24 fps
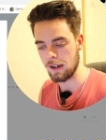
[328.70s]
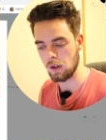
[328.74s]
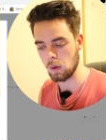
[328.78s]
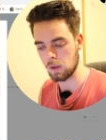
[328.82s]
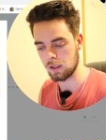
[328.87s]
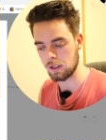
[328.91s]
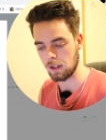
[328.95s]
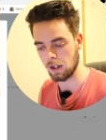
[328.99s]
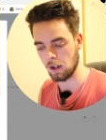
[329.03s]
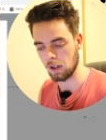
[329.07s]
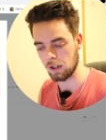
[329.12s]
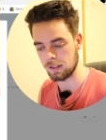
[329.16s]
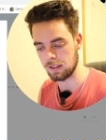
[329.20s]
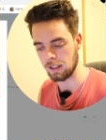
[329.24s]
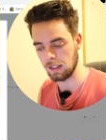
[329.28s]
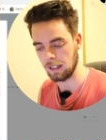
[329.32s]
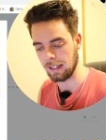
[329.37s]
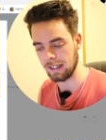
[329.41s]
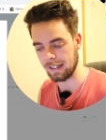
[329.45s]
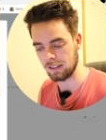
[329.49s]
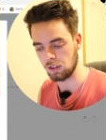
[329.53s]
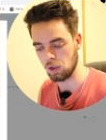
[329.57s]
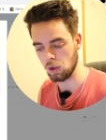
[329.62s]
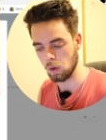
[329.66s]
I do is I go
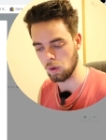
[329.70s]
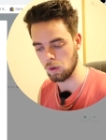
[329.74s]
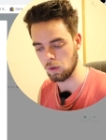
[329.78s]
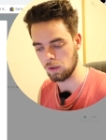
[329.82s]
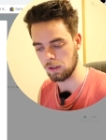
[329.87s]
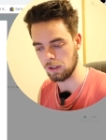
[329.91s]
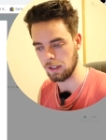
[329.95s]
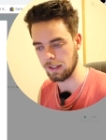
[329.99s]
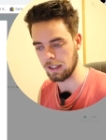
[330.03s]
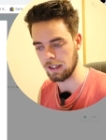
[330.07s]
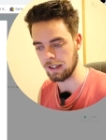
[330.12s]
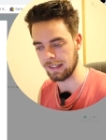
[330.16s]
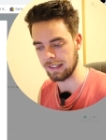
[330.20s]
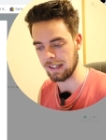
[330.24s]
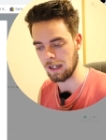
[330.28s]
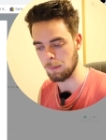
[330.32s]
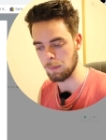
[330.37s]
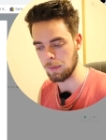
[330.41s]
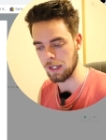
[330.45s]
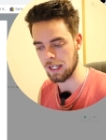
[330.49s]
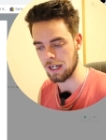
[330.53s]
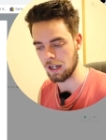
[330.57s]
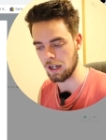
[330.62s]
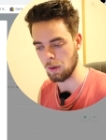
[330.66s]
select all, and then I
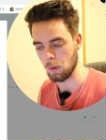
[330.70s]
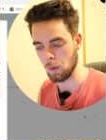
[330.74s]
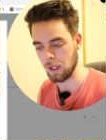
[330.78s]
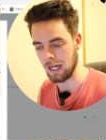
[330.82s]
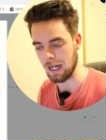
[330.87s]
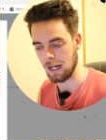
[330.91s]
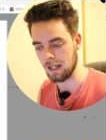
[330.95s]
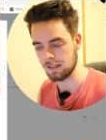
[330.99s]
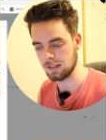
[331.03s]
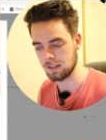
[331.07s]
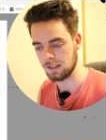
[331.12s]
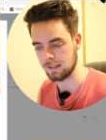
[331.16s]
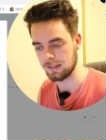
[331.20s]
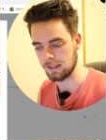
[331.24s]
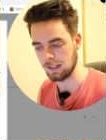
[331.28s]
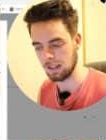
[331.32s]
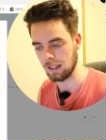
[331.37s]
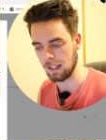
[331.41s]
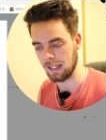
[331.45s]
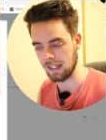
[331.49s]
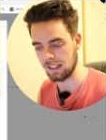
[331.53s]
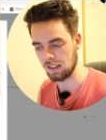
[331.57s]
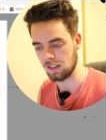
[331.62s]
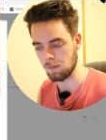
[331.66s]
come down and I would
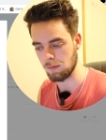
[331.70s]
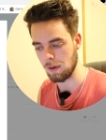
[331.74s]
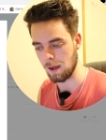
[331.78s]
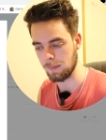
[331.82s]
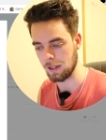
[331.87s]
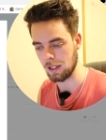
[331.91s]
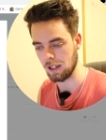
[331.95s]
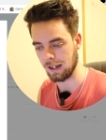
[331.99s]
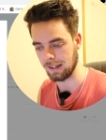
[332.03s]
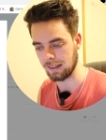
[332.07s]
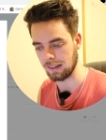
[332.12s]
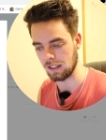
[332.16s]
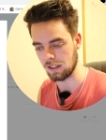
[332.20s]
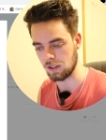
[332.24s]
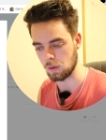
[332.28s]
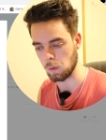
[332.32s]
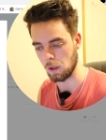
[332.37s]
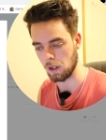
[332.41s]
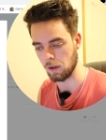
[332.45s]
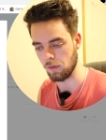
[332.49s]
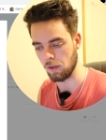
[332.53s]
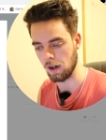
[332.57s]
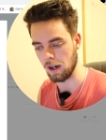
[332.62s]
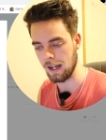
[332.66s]
unselect maybe like this
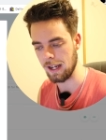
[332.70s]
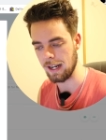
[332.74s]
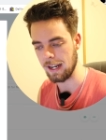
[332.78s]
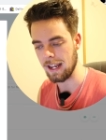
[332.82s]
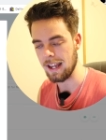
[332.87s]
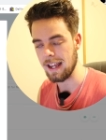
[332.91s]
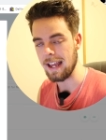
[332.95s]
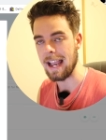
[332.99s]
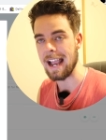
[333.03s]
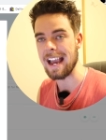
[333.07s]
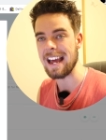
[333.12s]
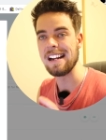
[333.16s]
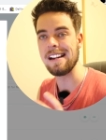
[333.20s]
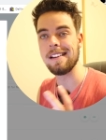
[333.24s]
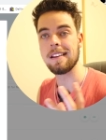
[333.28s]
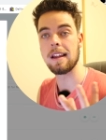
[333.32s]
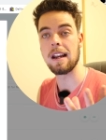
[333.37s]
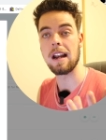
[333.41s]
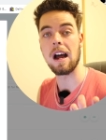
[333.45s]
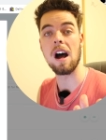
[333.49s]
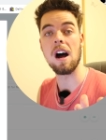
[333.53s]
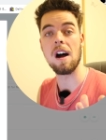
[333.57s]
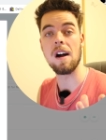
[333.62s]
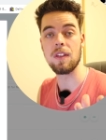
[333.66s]
one, right? Any
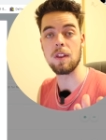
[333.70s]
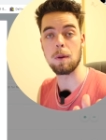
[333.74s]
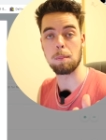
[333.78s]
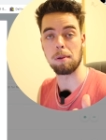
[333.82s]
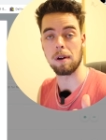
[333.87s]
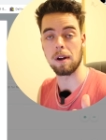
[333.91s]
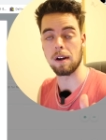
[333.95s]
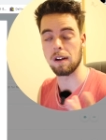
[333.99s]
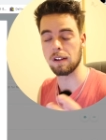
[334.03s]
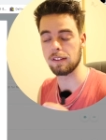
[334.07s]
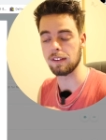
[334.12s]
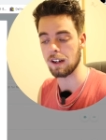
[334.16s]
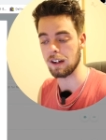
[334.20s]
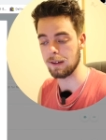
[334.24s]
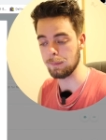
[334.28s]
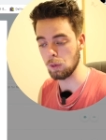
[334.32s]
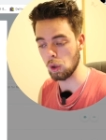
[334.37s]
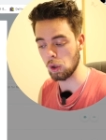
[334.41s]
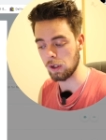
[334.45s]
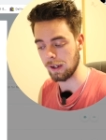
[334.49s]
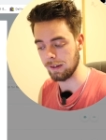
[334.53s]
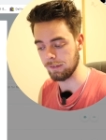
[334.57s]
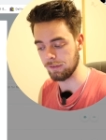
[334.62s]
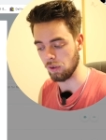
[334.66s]
that aren't the product that I'm
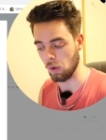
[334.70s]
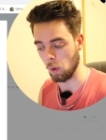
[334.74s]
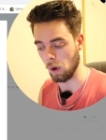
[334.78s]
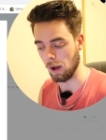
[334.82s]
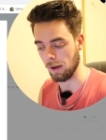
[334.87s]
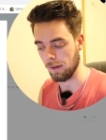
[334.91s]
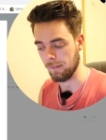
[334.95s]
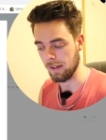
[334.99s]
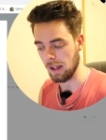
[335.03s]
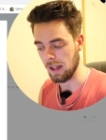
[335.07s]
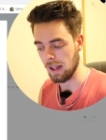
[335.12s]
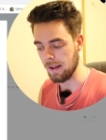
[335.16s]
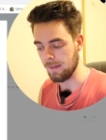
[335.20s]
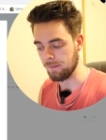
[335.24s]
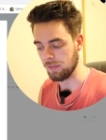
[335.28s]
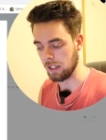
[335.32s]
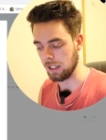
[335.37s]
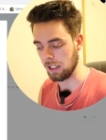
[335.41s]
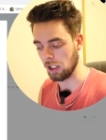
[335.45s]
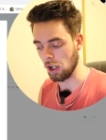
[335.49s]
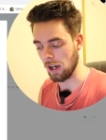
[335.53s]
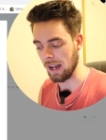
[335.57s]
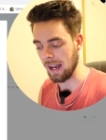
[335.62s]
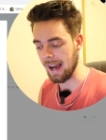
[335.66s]
looking for.
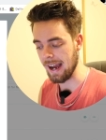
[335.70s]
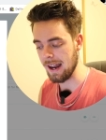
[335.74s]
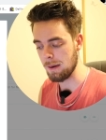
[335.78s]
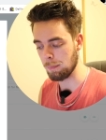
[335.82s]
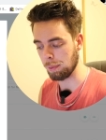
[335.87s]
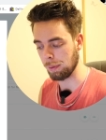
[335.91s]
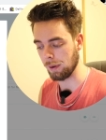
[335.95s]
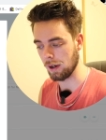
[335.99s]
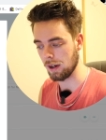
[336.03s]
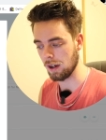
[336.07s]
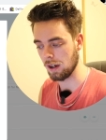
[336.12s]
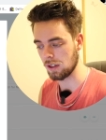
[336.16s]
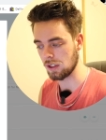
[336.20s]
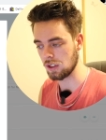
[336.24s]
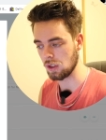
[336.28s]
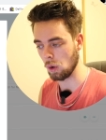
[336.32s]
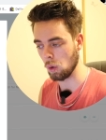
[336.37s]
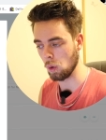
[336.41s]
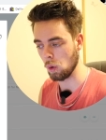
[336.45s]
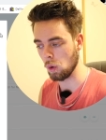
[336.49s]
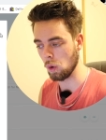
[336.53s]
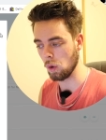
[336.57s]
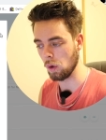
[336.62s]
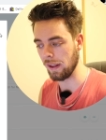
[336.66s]
Then you go add products
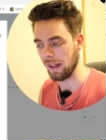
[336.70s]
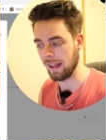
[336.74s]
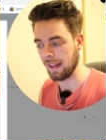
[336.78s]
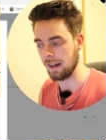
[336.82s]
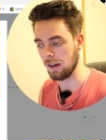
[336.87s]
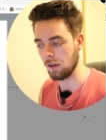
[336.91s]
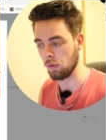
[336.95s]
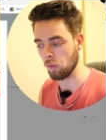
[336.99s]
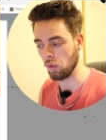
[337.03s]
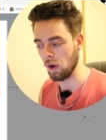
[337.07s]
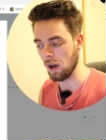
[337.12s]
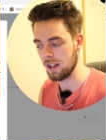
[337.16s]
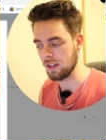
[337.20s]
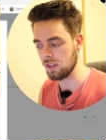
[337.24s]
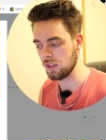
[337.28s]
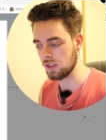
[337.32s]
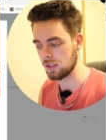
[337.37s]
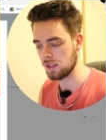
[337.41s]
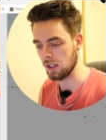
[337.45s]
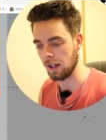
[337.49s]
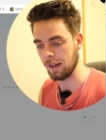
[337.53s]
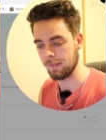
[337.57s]
all and it runs.